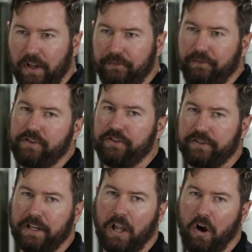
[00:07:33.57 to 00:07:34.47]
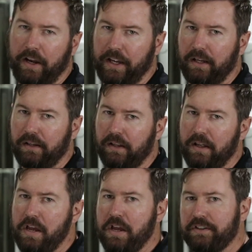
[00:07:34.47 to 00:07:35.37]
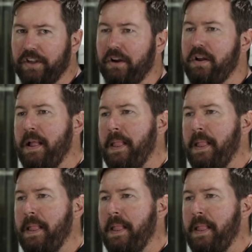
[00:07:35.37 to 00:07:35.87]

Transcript: like fridges and lighting. So